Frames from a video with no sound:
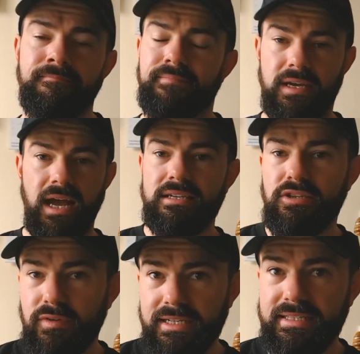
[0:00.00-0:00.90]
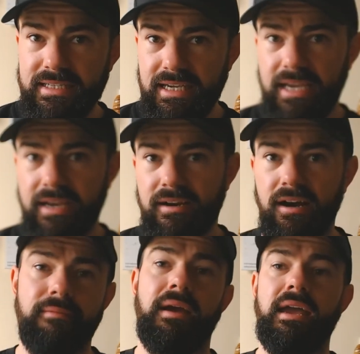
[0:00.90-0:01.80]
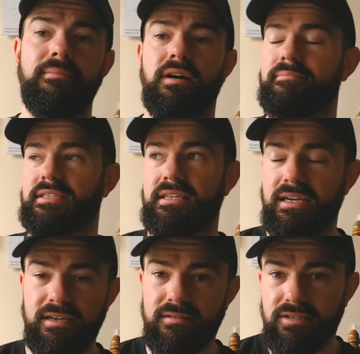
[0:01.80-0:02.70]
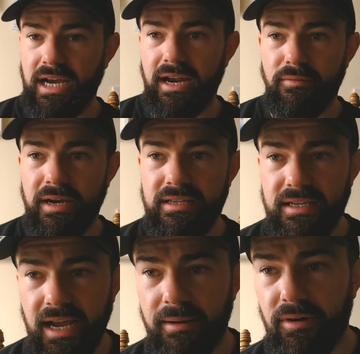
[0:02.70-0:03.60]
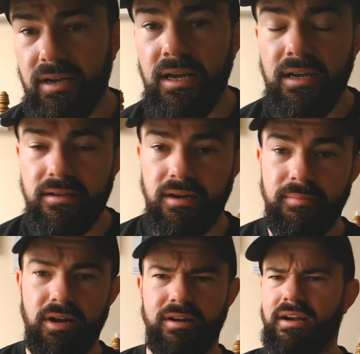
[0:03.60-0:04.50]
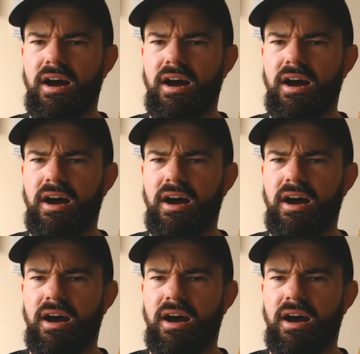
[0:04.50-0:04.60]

Like, as you can see here, I'm sitting here chatting away to the camera, not a bother.